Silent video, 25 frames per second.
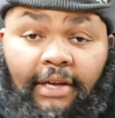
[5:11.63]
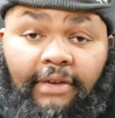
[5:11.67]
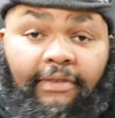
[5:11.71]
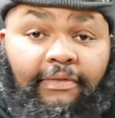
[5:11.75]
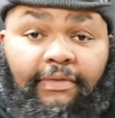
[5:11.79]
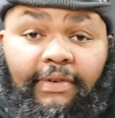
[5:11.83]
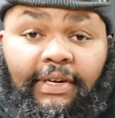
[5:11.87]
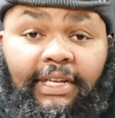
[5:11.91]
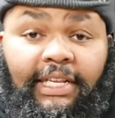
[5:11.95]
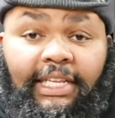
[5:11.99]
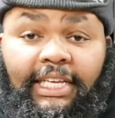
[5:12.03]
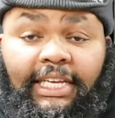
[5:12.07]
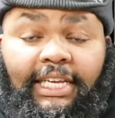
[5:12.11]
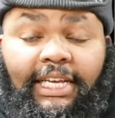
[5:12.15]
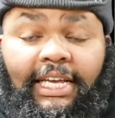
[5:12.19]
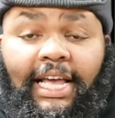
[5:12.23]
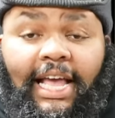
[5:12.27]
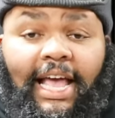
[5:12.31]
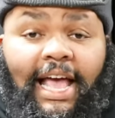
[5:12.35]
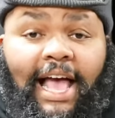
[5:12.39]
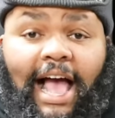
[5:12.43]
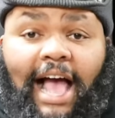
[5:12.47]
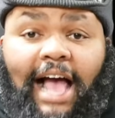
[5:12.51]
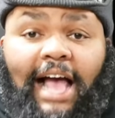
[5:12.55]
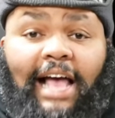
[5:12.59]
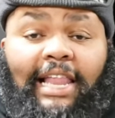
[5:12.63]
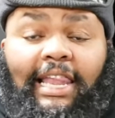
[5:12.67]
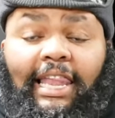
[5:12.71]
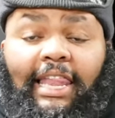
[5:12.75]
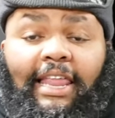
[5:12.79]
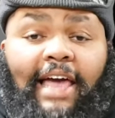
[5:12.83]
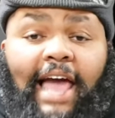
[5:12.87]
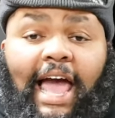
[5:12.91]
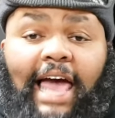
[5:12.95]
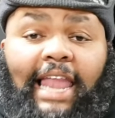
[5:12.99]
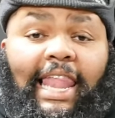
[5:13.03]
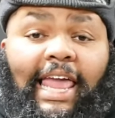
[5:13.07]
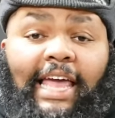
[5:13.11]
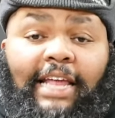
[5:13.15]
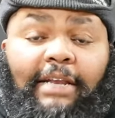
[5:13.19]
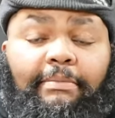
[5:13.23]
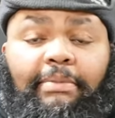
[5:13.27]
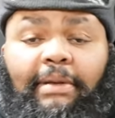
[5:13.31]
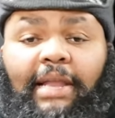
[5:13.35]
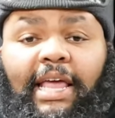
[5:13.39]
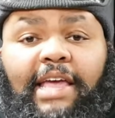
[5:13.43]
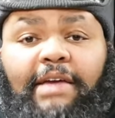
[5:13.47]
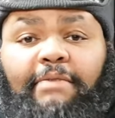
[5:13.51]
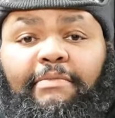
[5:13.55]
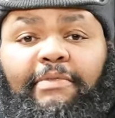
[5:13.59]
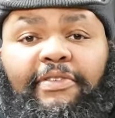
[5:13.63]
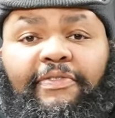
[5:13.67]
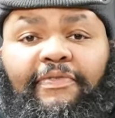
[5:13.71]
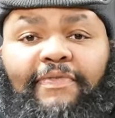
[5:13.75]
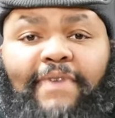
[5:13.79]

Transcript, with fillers: Really, I, I like playing with